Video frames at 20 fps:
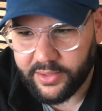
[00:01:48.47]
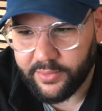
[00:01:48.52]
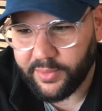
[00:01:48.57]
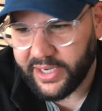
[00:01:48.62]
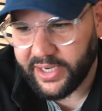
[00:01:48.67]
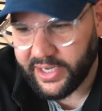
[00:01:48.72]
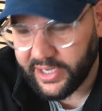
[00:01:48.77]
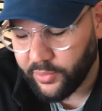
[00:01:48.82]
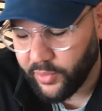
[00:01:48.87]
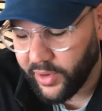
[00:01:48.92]
But
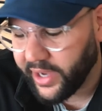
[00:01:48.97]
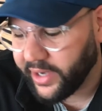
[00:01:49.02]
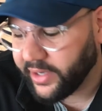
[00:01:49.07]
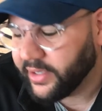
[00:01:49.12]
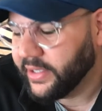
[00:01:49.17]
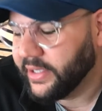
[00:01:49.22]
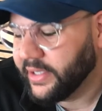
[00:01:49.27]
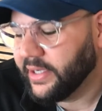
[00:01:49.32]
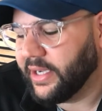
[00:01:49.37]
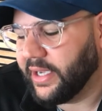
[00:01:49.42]
anyway,
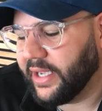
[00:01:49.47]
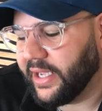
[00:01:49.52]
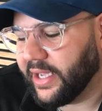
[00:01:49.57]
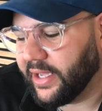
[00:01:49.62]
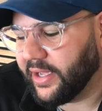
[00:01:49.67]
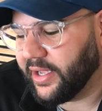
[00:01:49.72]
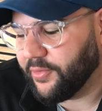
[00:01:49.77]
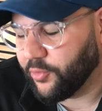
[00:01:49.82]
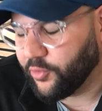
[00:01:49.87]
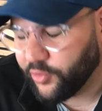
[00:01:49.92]

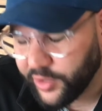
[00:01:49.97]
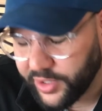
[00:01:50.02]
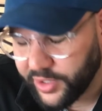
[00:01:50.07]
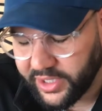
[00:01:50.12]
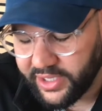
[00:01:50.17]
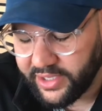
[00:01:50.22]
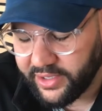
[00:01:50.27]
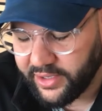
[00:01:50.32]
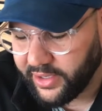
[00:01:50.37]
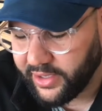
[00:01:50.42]

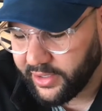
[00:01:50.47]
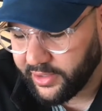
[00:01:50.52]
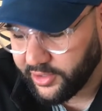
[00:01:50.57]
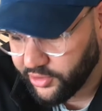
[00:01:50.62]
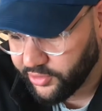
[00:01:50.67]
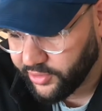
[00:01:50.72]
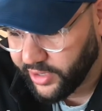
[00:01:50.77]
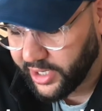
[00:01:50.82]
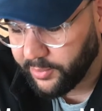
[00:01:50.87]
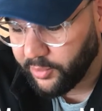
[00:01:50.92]
really
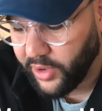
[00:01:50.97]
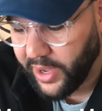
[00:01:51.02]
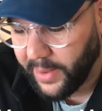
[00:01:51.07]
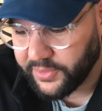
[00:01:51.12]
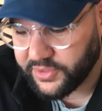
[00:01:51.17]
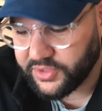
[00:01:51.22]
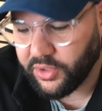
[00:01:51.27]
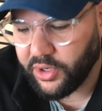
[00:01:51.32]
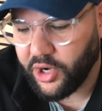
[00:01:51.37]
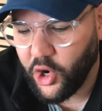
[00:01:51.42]
incredible
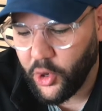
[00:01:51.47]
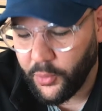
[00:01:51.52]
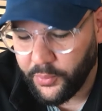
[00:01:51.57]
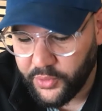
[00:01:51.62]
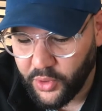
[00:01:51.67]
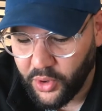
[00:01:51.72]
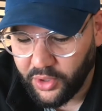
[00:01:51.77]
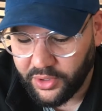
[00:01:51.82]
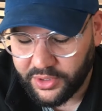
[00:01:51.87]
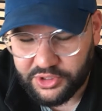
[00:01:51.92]
episode. I hope you
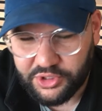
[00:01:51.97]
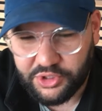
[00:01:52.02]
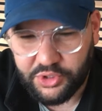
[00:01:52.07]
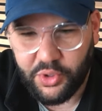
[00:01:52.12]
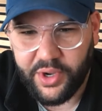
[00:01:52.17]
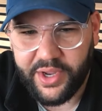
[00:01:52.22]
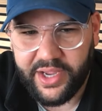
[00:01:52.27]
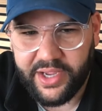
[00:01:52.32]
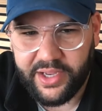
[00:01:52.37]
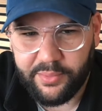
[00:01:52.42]
all
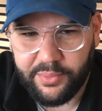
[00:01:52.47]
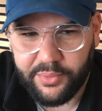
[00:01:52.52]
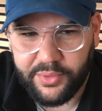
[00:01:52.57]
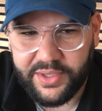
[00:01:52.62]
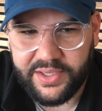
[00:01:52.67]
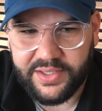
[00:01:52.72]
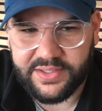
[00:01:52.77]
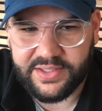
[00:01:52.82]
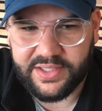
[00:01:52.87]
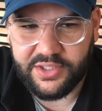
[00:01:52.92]
enjoy it.
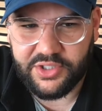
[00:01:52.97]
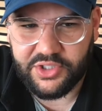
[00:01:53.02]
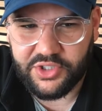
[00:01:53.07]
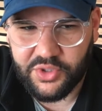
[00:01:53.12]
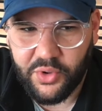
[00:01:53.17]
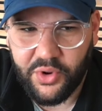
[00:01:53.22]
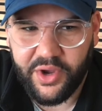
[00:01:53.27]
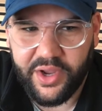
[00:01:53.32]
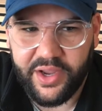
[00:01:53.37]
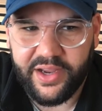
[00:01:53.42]
Please
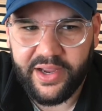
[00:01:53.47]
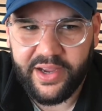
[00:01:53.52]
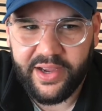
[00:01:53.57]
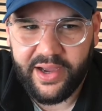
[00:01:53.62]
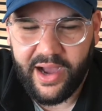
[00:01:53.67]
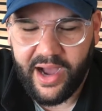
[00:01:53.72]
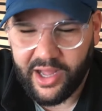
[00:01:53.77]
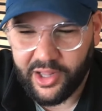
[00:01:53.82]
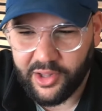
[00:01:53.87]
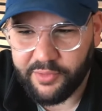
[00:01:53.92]
enjoy
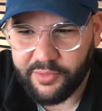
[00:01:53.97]
Oliver